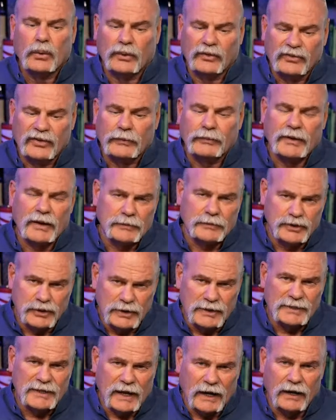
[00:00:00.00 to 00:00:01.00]
where sometimes
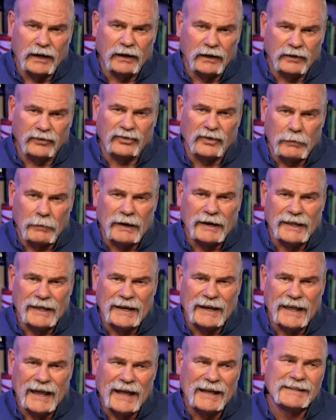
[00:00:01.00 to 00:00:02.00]
you just got to look
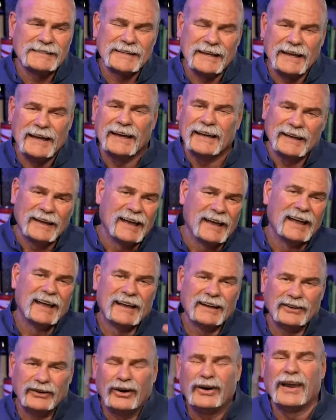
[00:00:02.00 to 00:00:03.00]
somebody in the eye and say, hey,
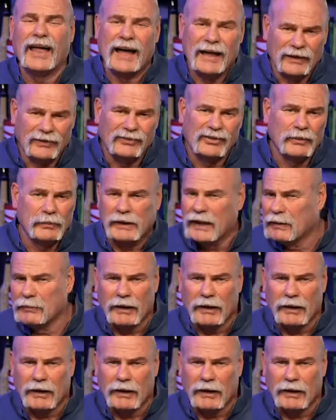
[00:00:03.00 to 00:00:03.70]
you're lying to me.